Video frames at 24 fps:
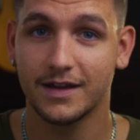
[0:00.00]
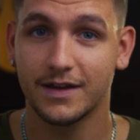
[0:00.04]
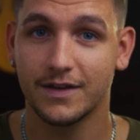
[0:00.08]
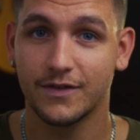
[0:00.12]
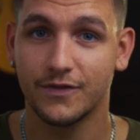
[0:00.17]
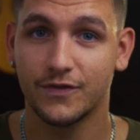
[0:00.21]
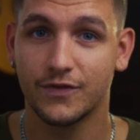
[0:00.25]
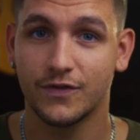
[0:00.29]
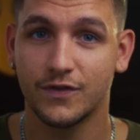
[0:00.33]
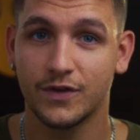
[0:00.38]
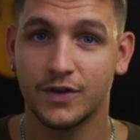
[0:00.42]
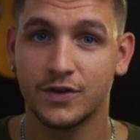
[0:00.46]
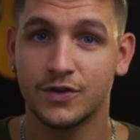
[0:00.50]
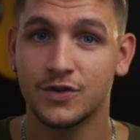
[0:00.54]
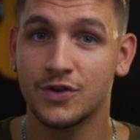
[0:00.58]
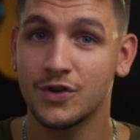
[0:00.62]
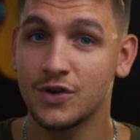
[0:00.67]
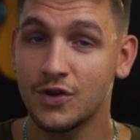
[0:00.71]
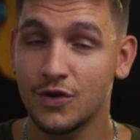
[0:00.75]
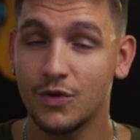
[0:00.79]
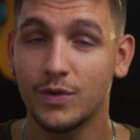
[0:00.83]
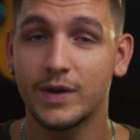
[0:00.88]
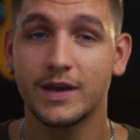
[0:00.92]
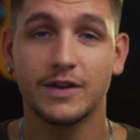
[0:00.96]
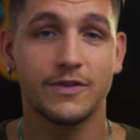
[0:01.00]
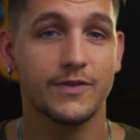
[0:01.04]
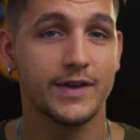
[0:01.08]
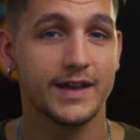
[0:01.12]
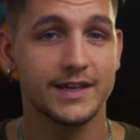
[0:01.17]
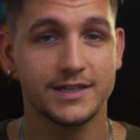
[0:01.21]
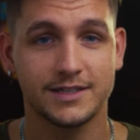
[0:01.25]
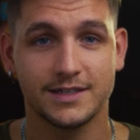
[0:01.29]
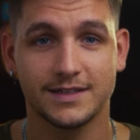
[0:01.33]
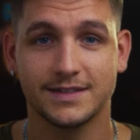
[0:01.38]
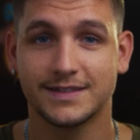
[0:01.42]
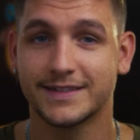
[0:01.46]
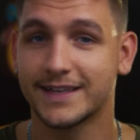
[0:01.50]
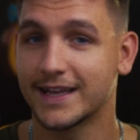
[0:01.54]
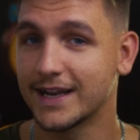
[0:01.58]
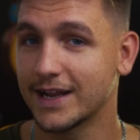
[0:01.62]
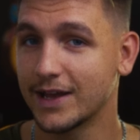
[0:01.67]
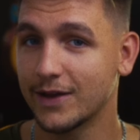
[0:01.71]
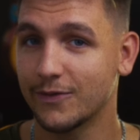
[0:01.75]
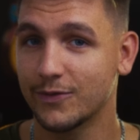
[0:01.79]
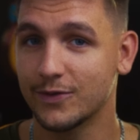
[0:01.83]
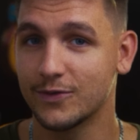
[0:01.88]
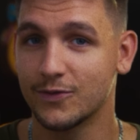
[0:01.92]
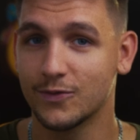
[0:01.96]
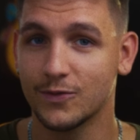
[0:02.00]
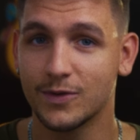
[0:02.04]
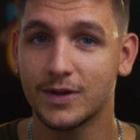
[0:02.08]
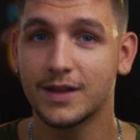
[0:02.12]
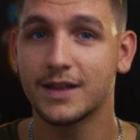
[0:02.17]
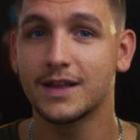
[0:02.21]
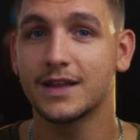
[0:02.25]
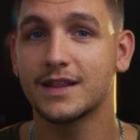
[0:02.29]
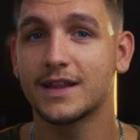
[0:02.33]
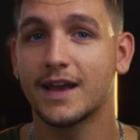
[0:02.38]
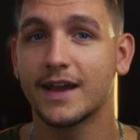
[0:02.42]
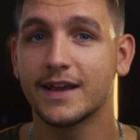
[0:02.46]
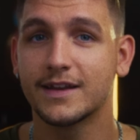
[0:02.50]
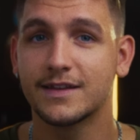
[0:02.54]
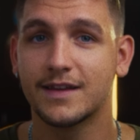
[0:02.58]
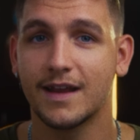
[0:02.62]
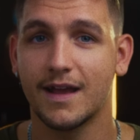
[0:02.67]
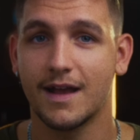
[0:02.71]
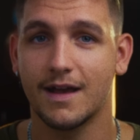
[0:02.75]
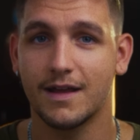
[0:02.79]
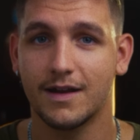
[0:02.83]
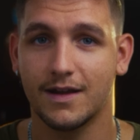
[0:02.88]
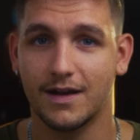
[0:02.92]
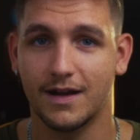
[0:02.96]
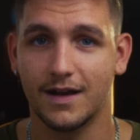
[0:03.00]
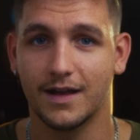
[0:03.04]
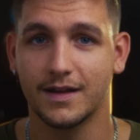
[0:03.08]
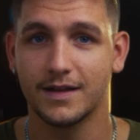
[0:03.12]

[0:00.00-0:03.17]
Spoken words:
of new iterations that I would really like to add on.